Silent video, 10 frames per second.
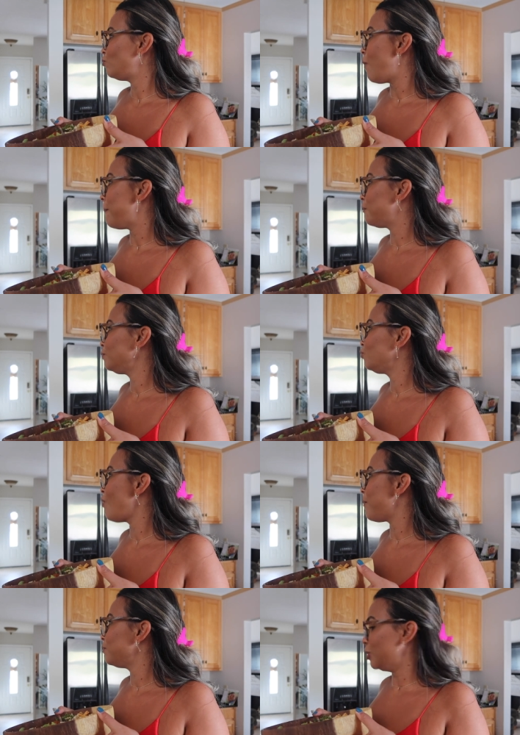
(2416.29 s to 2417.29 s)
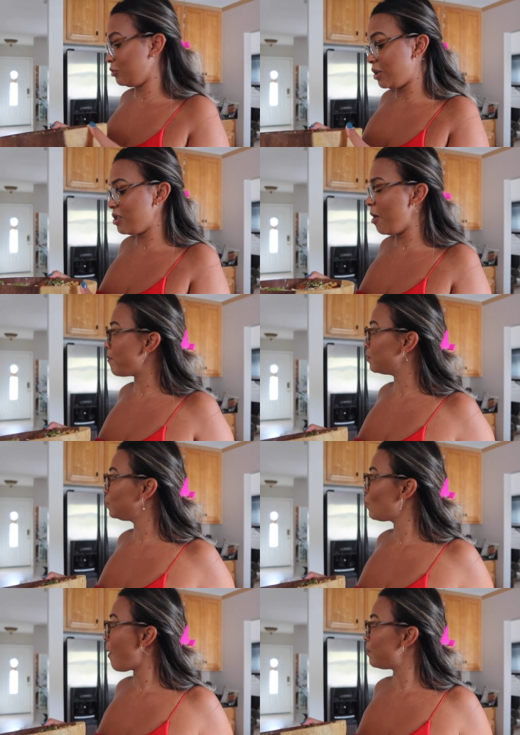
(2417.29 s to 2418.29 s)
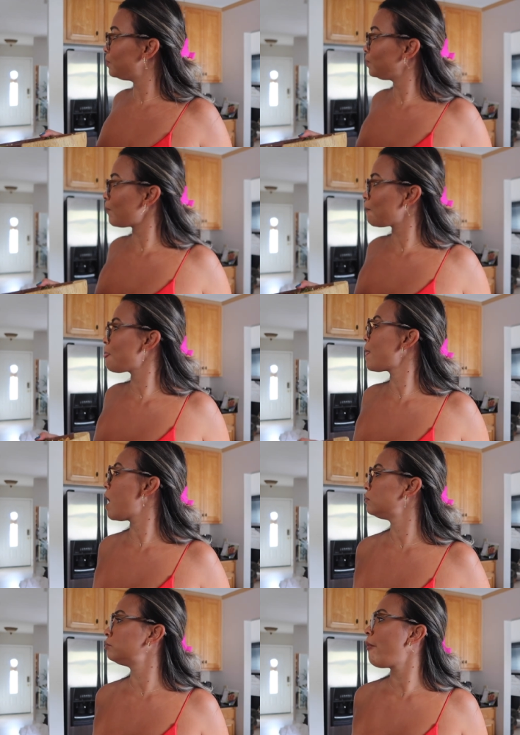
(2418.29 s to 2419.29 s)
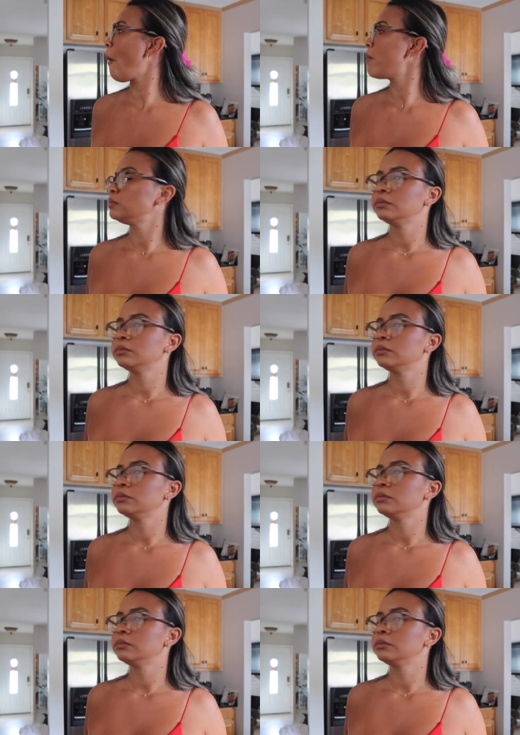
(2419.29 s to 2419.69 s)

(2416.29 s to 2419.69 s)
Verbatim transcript: It looks good. Oh, does it? No.